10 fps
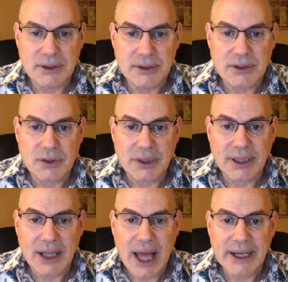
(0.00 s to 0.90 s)
doing
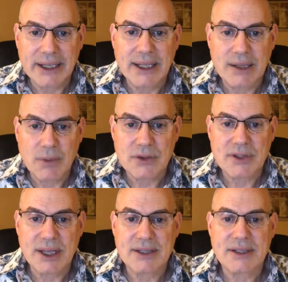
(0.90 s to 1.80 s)
clotting,
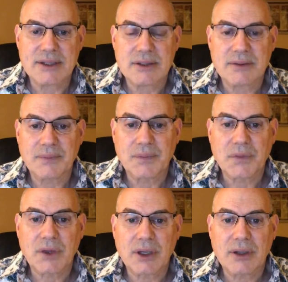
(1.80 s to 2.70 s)
hemostasis
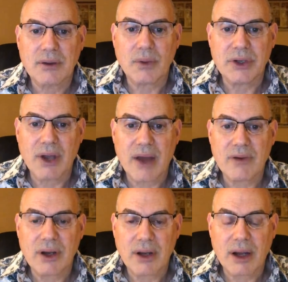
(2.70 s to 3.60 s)
when you have
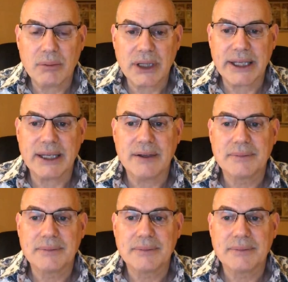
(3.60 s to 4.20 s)
a bleed.